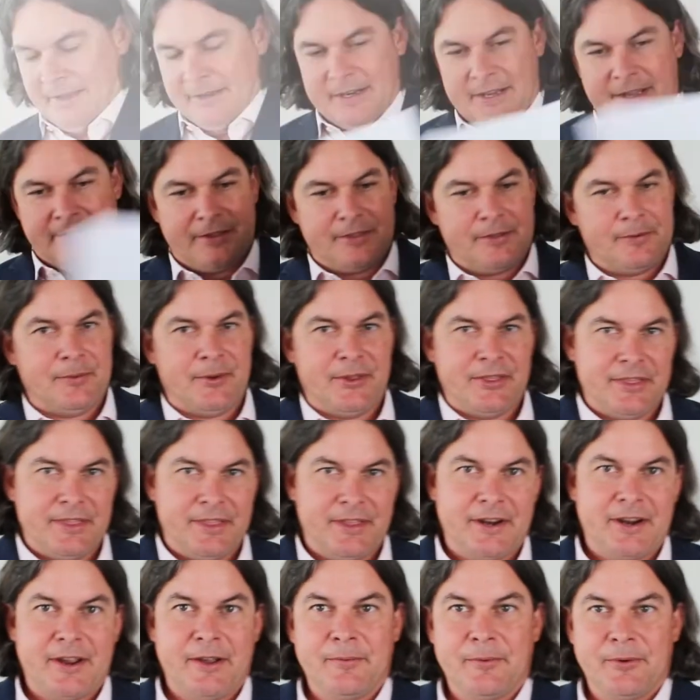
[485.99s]
Now, the one
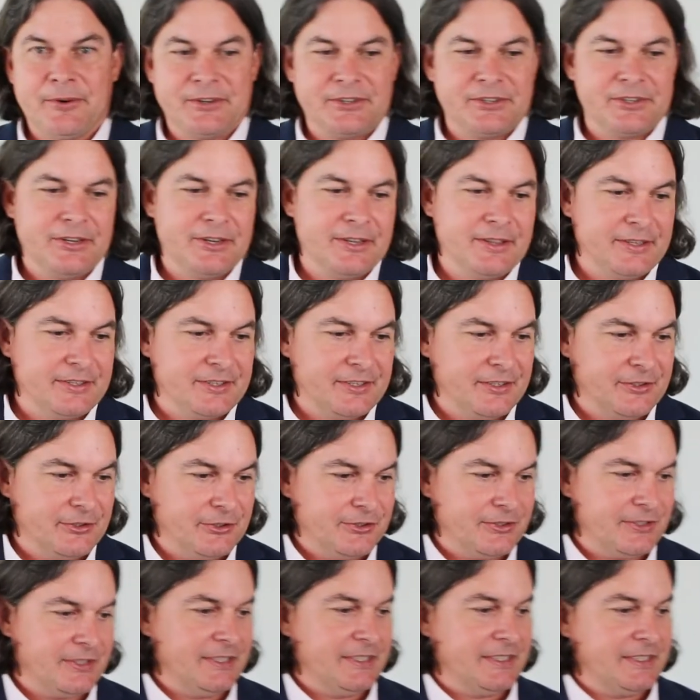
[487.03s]
thing I want to show you that's
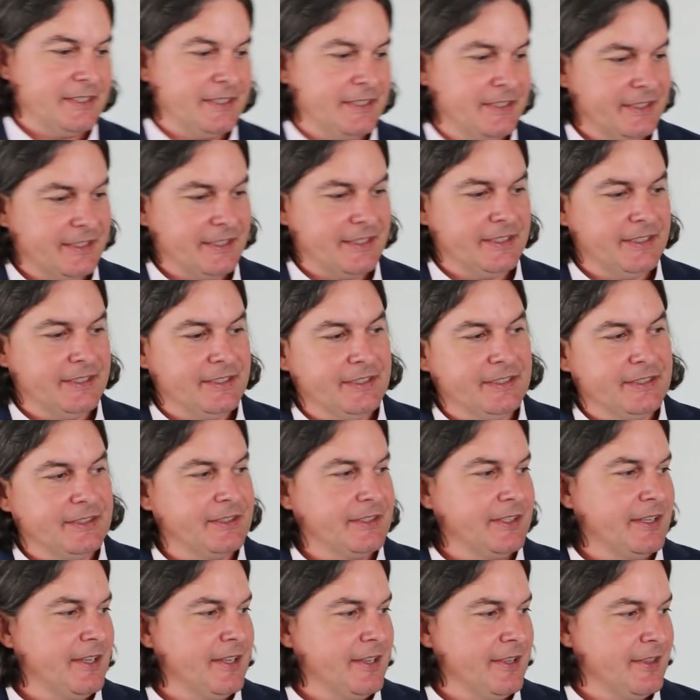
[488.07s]
interesting
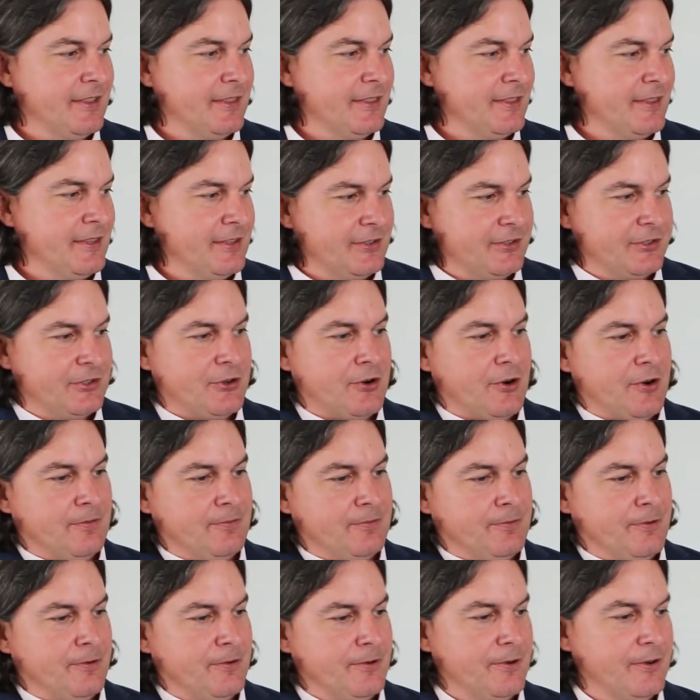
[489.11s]
is uh, this chart
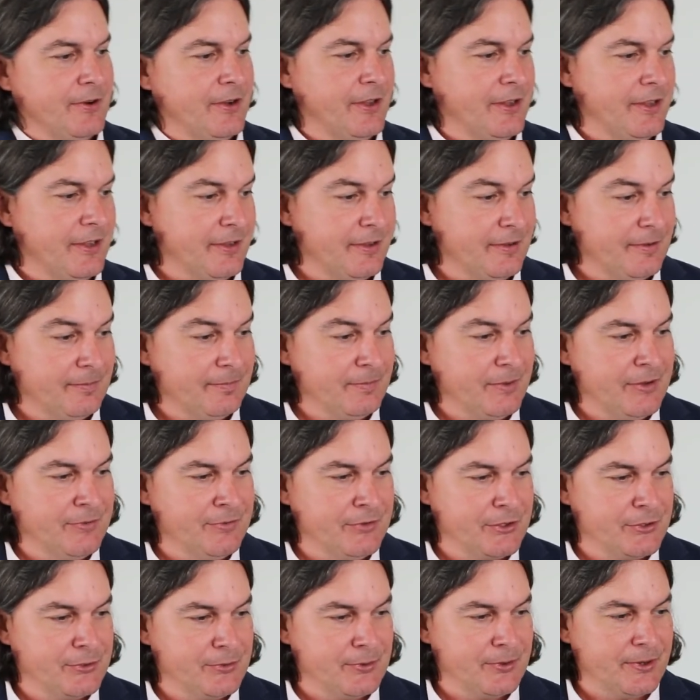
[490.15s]
for uh,
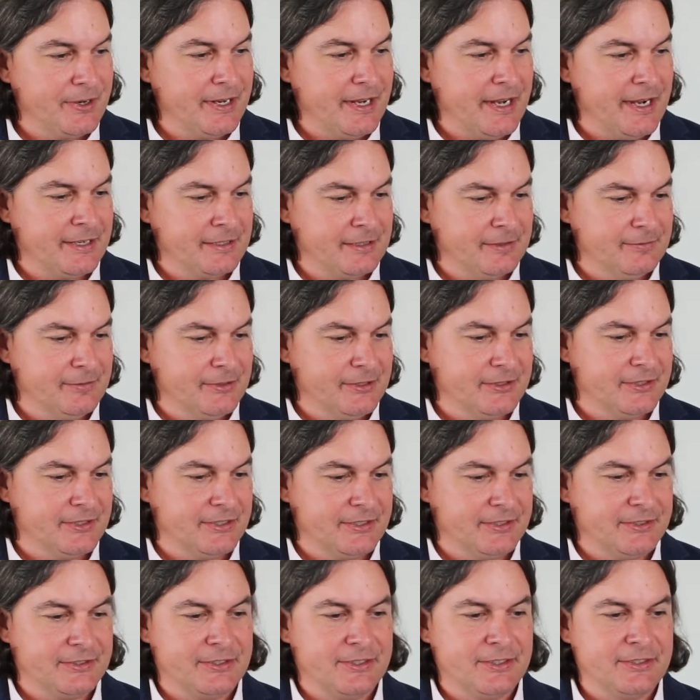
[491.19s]
inventory active
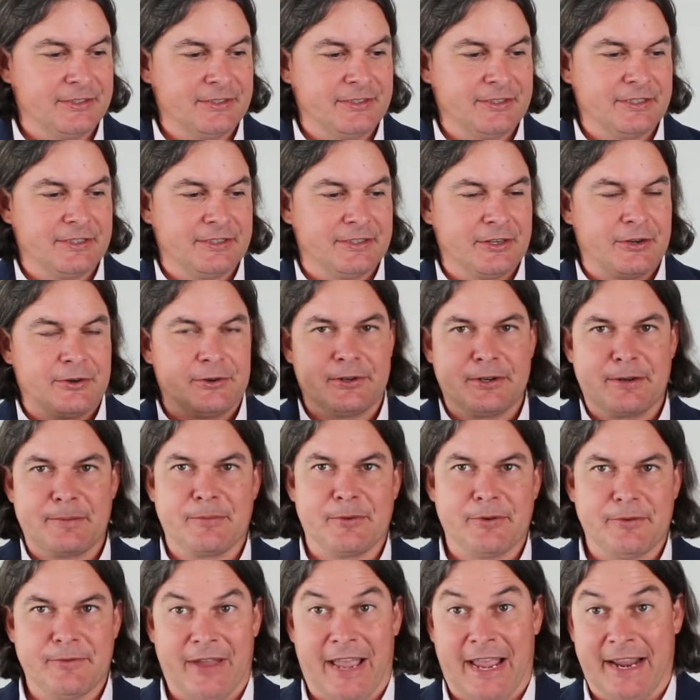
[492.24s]
listings. So this is the total
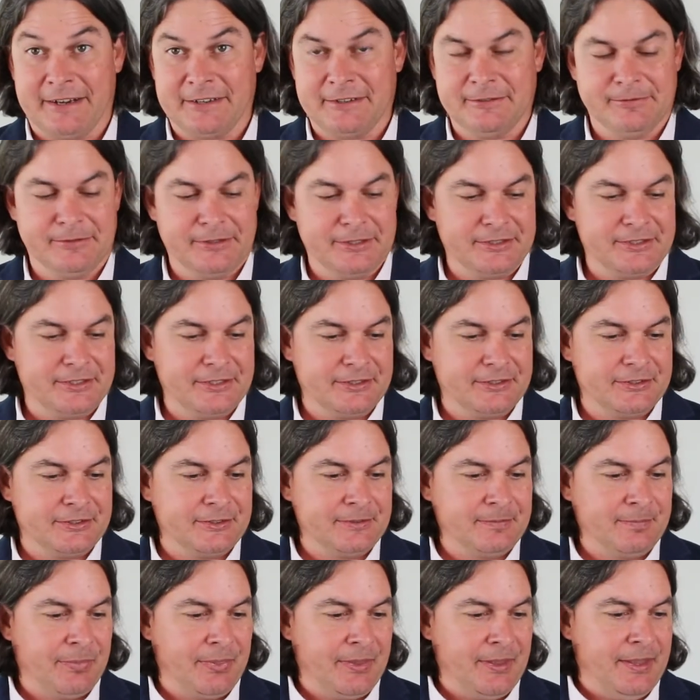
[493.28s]
number of active listings.
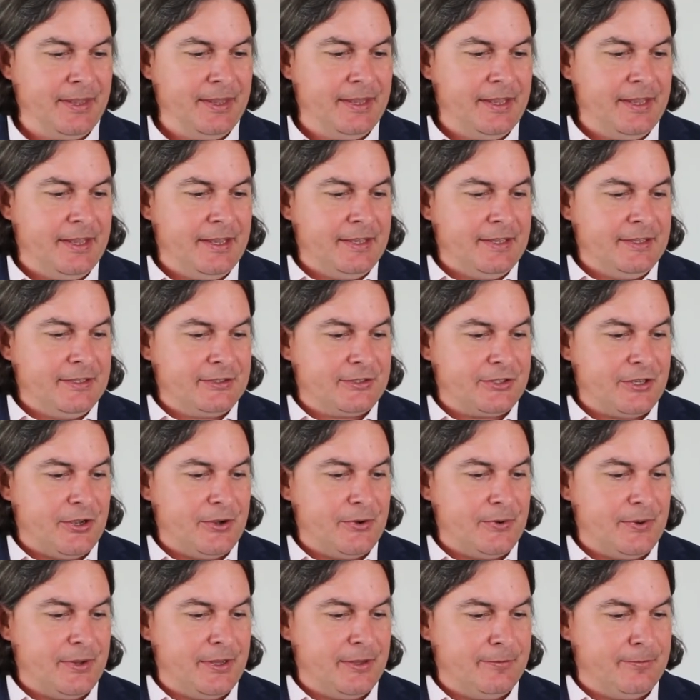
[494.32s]

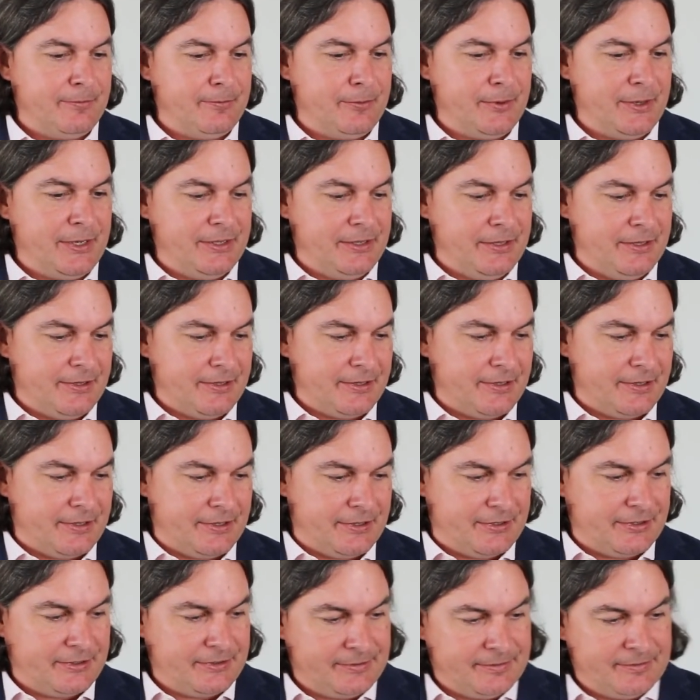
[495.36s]
So if we look
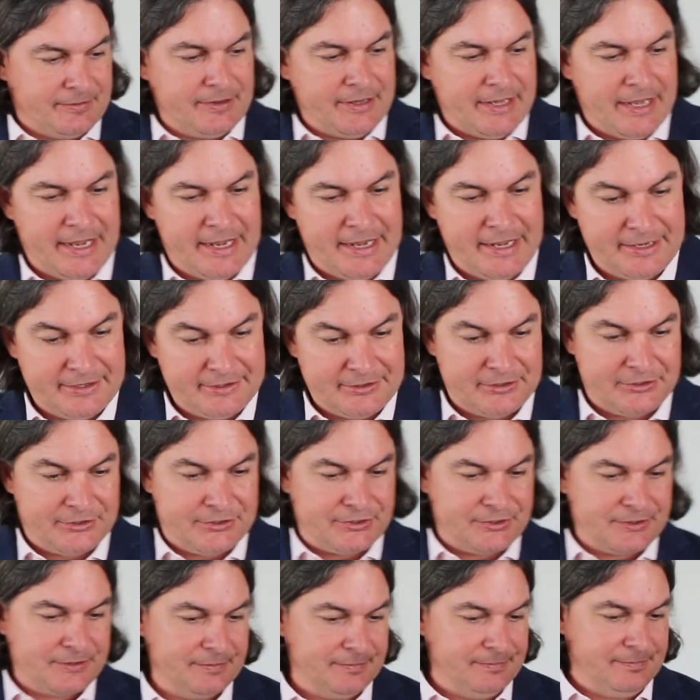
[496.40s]
at